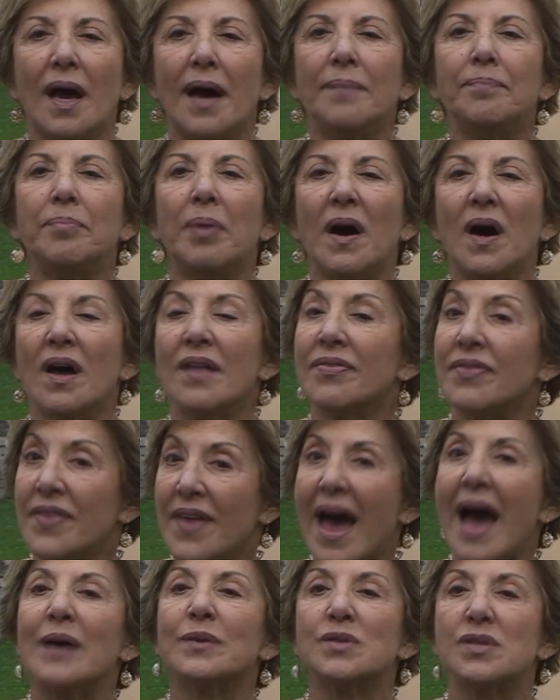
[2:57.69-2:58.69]
upon
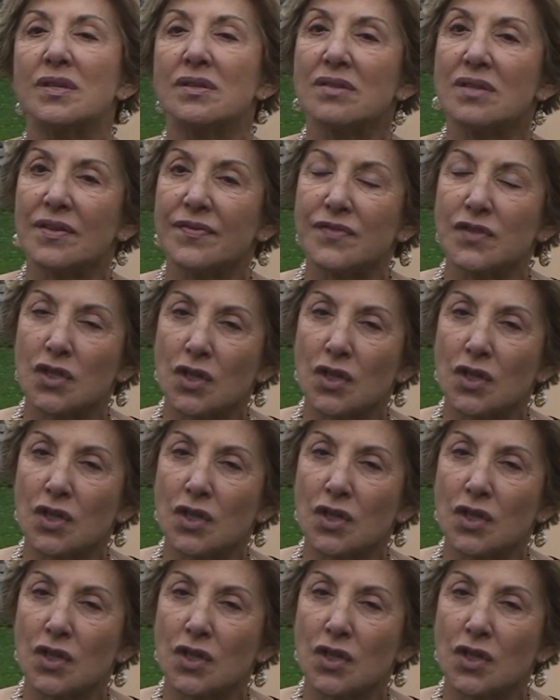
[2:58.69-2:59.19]
thousands of